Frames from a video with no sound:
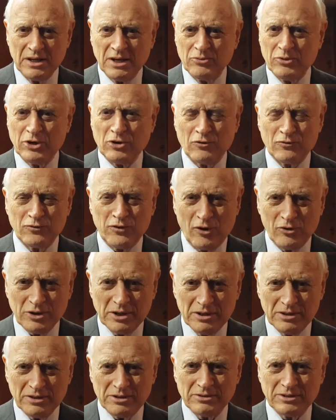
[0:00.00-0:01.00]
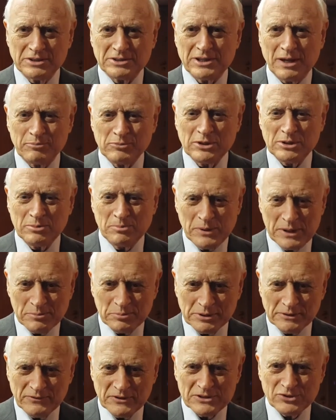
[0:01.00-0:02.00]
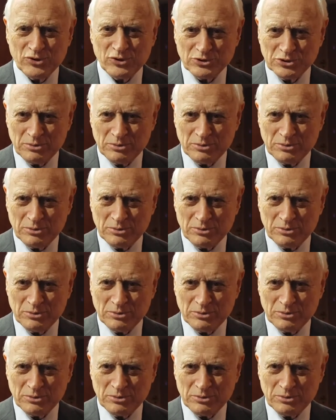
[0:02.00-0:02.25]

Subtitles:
We don't vote here. It's up to the people of Israel